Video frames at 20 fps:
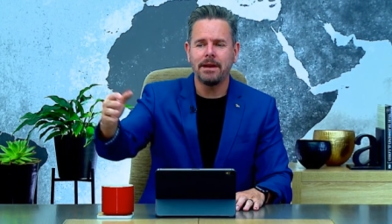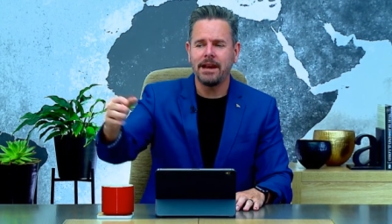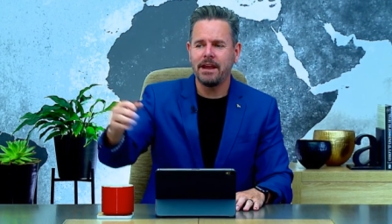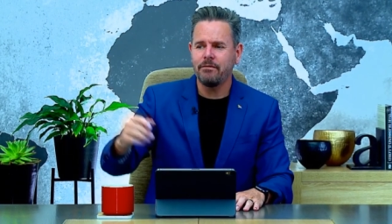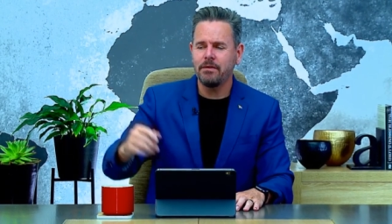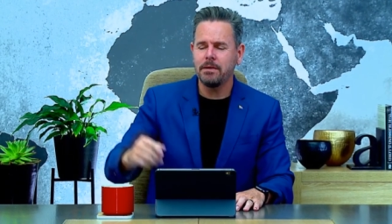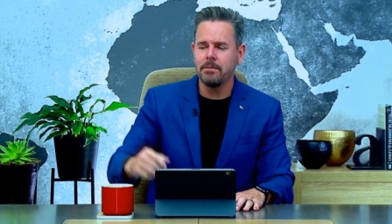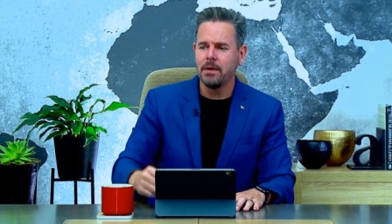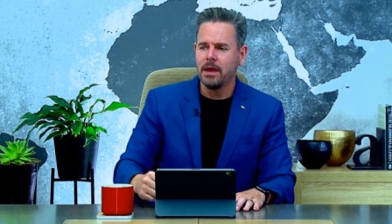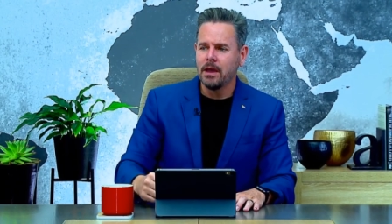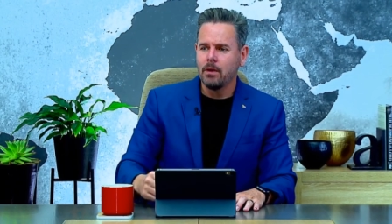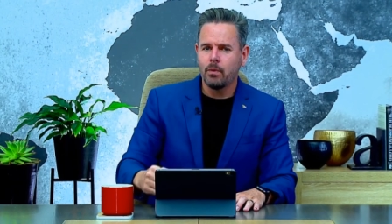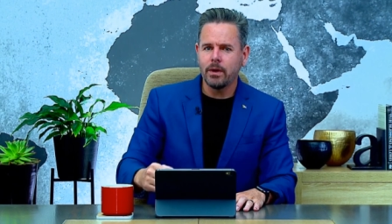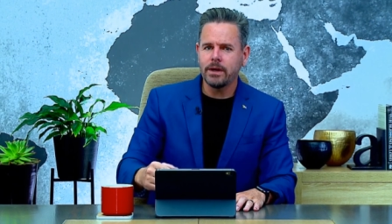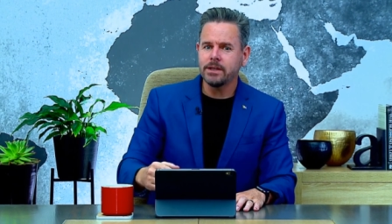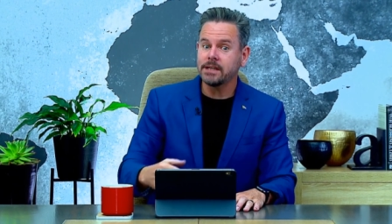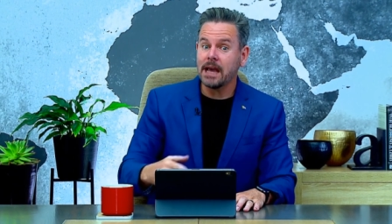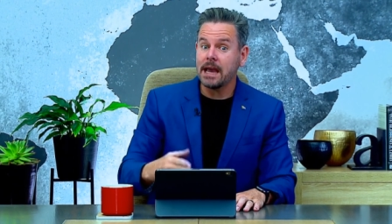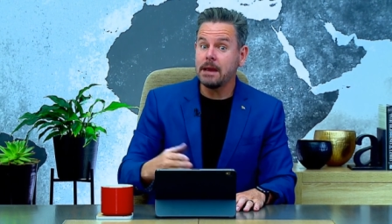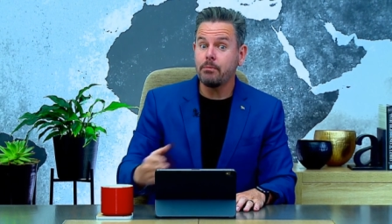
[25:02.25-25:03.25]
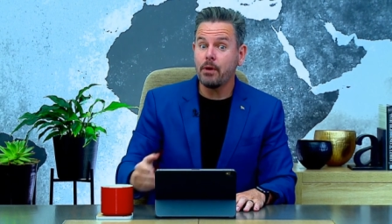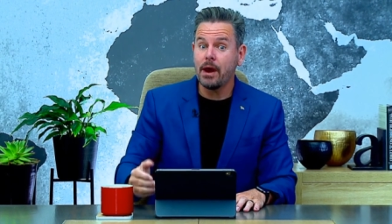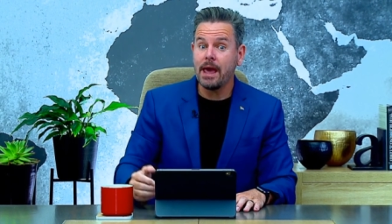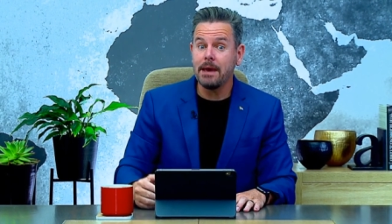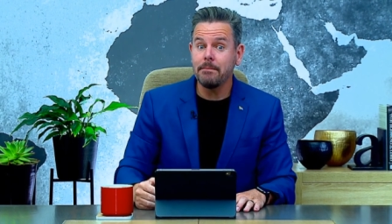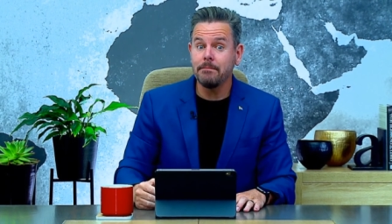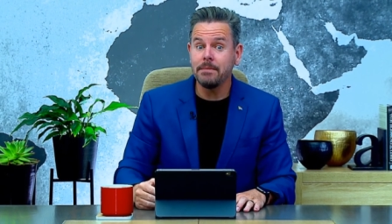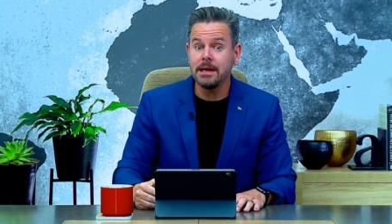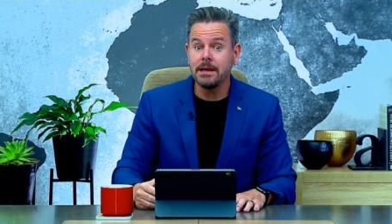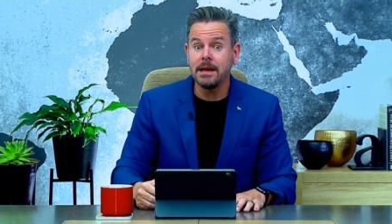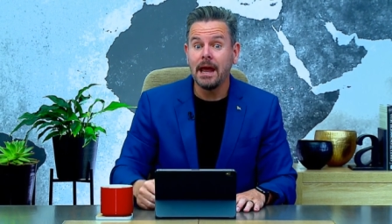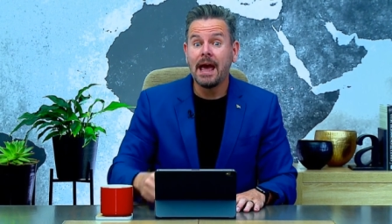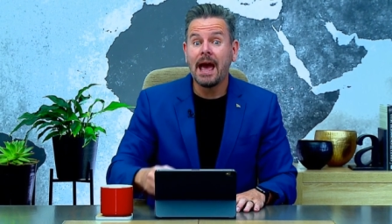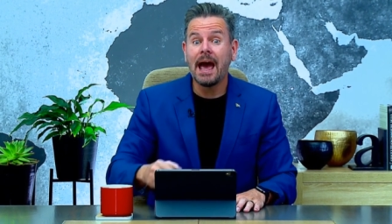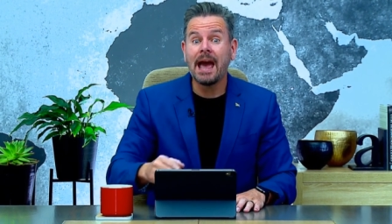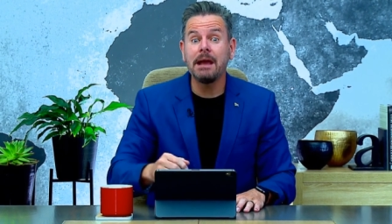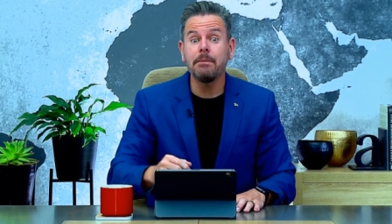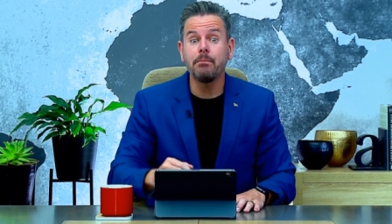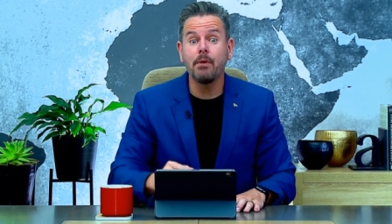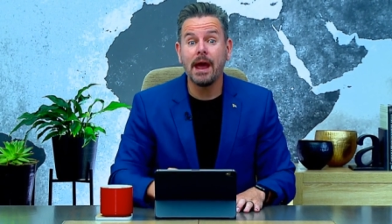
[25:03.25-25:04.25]
And every what does Abraham mean?
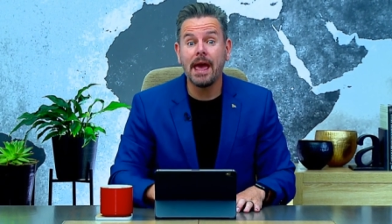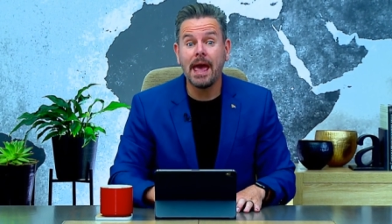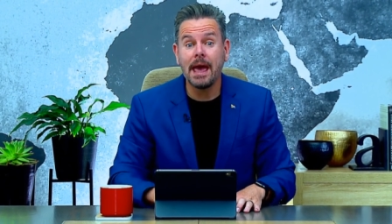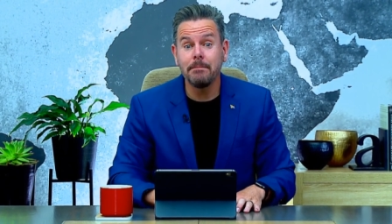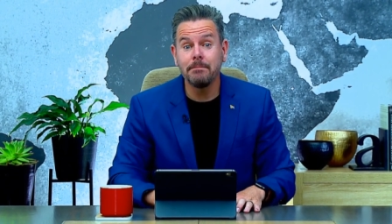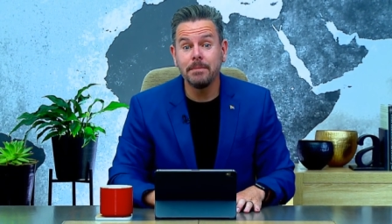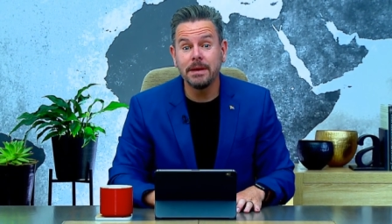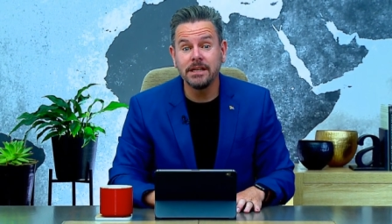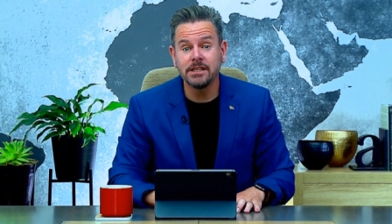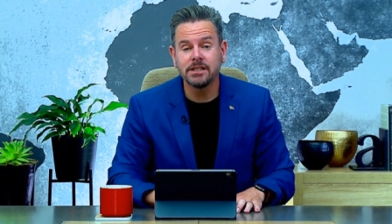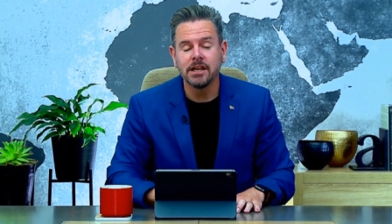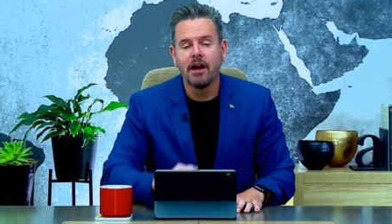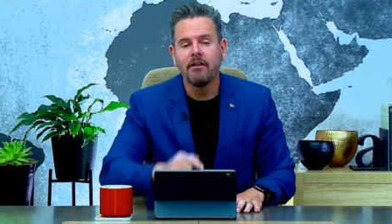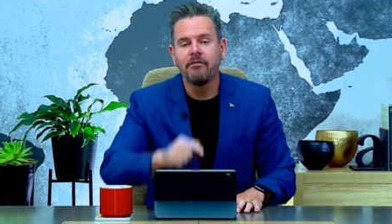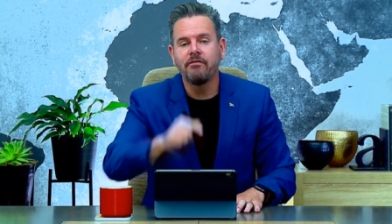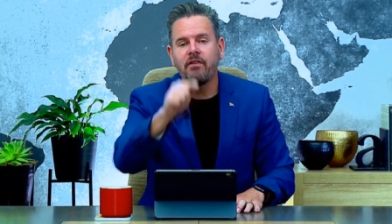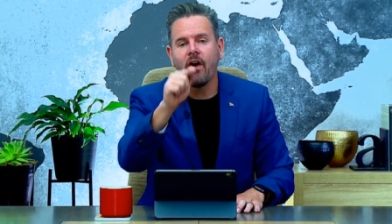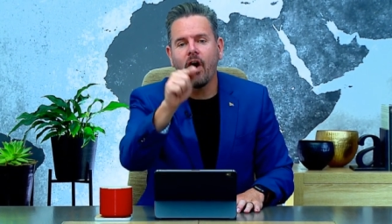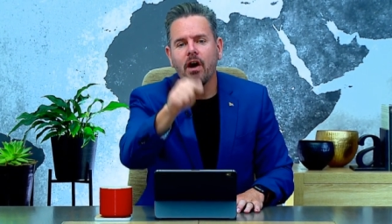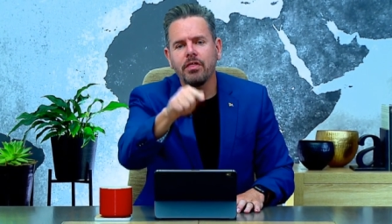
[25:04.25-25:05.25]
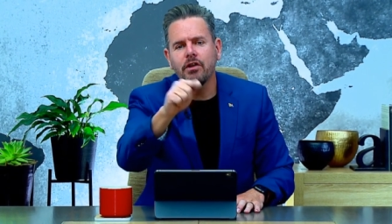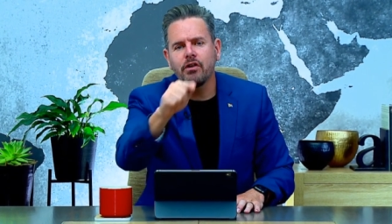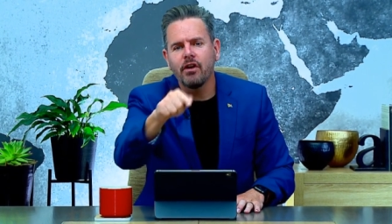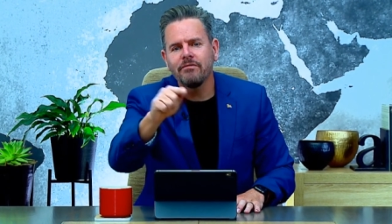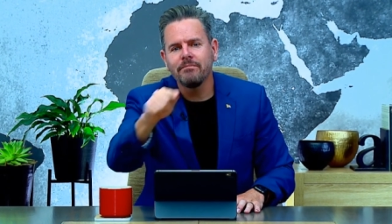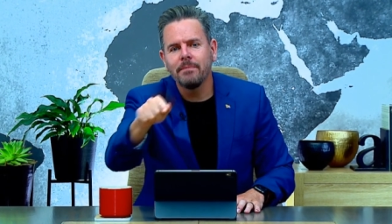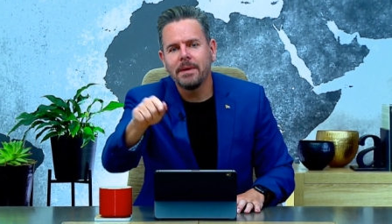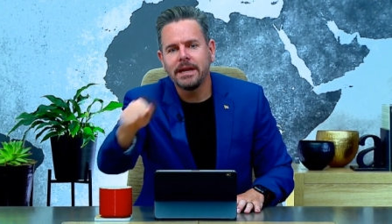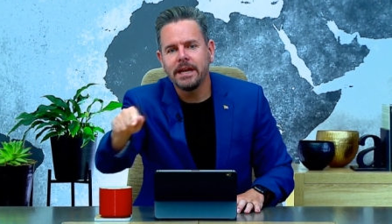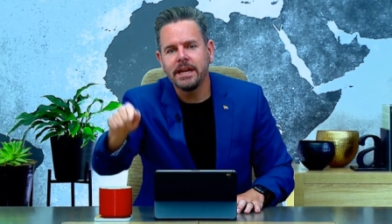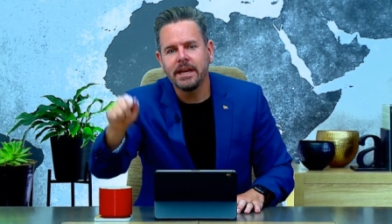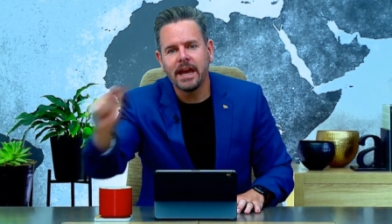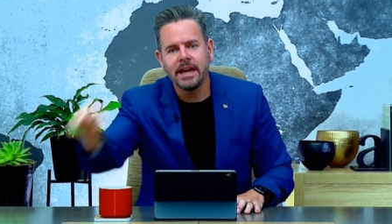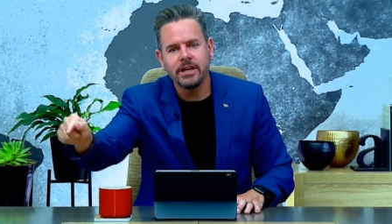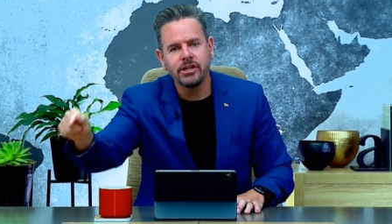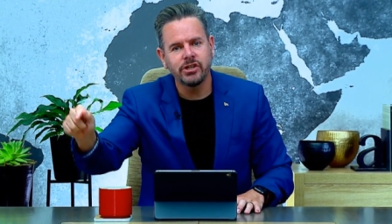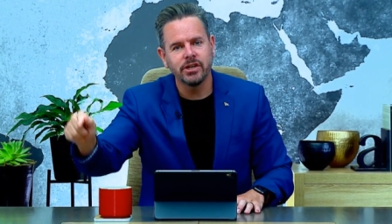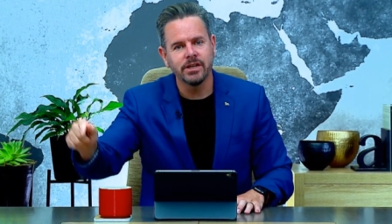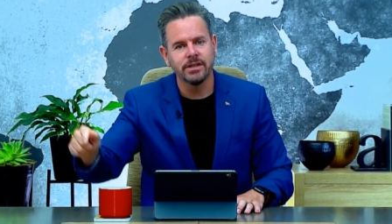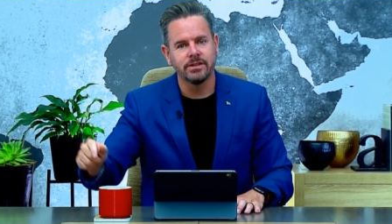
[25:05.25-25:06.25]
Abraham means father of many
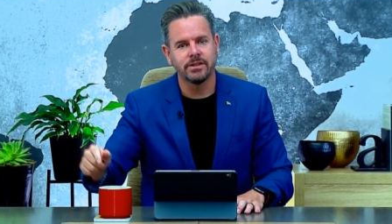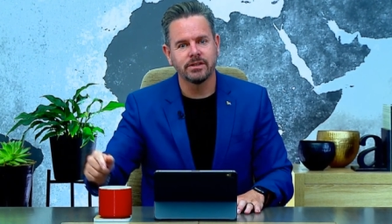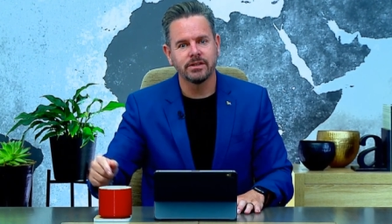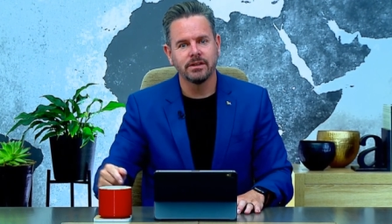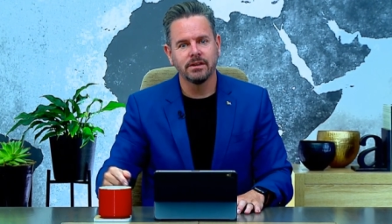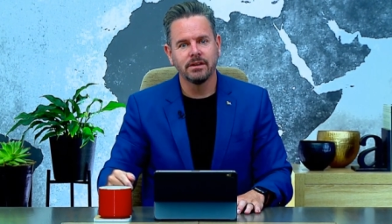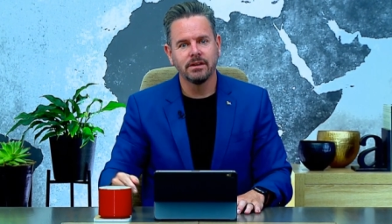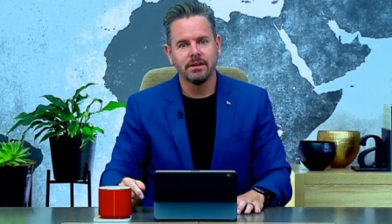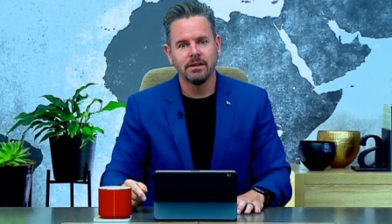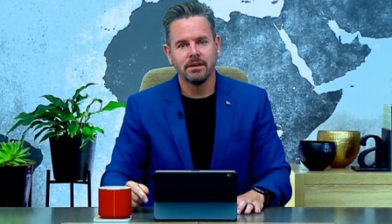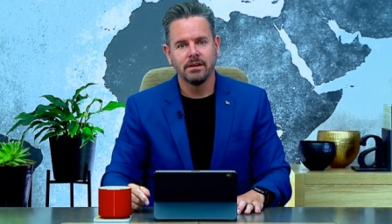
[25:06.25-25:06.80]
nations.